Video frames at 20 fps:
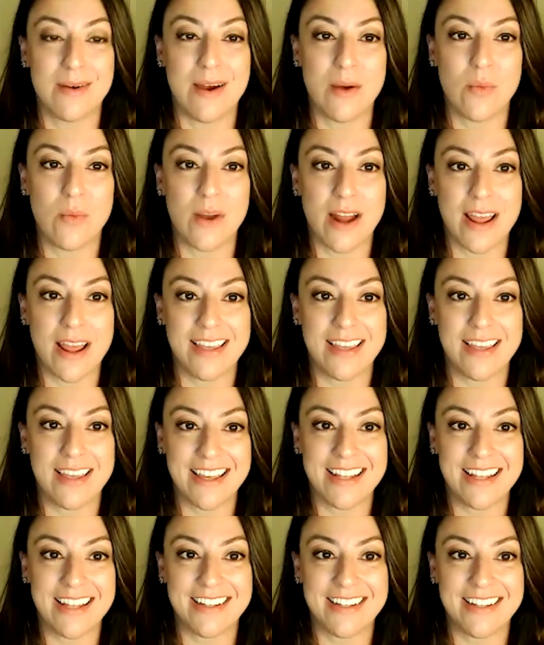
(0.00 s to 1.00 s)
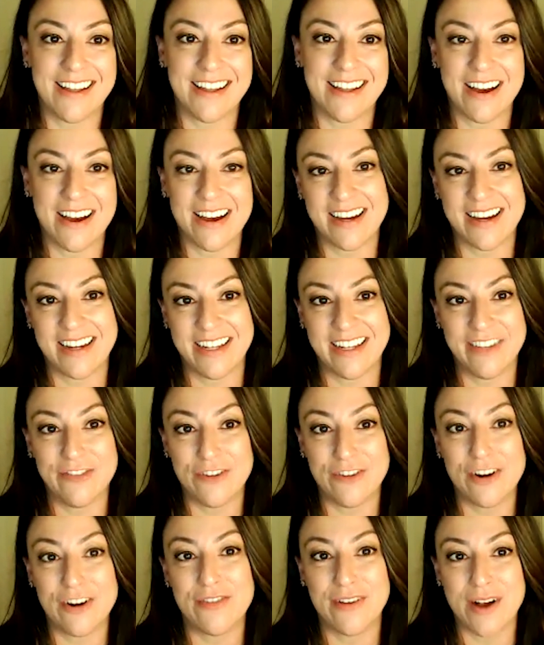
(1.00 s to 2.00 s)
When I get in
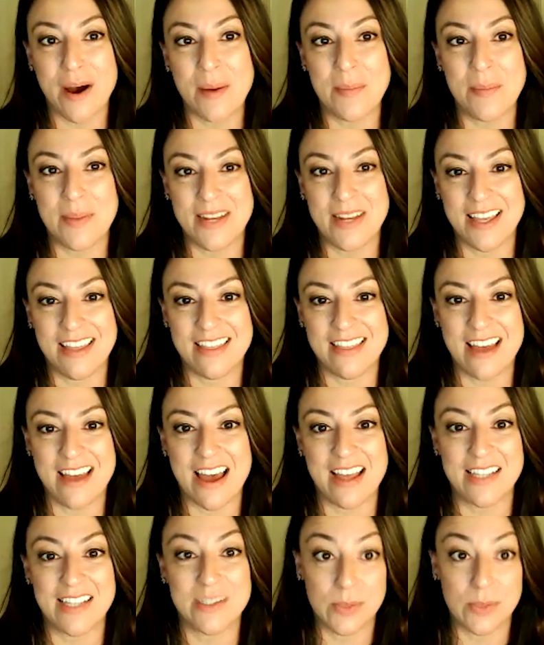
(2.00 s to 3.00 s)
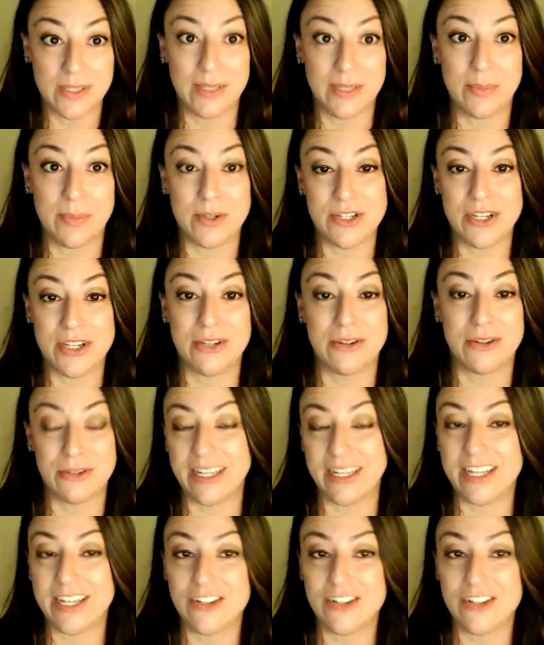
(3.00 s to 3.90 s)
front of a company that is really particularly